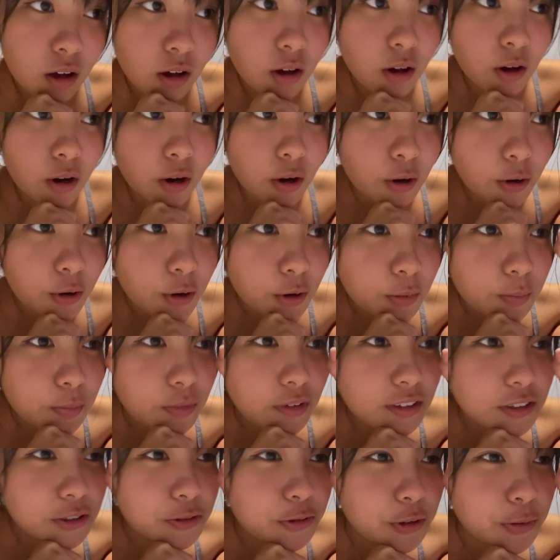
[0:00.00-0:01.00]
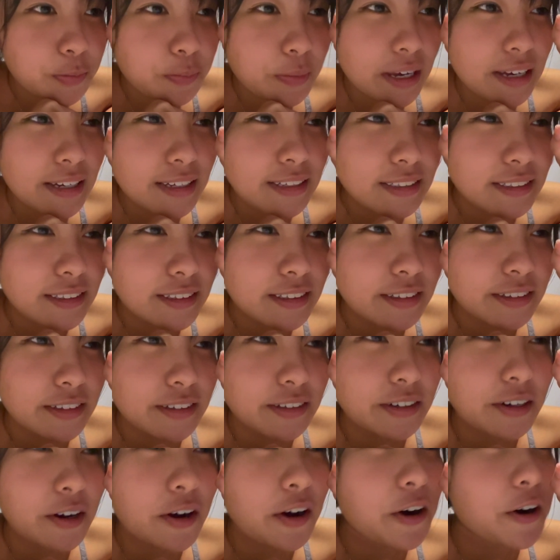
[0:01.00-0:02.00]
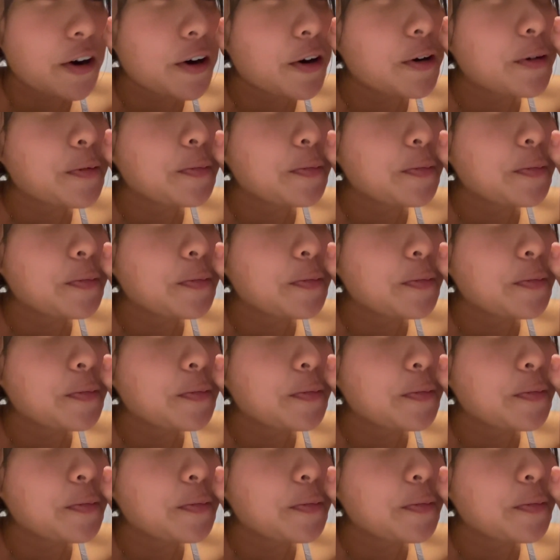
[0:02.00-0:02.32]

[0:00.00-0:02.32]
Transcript: a hopeless romantic all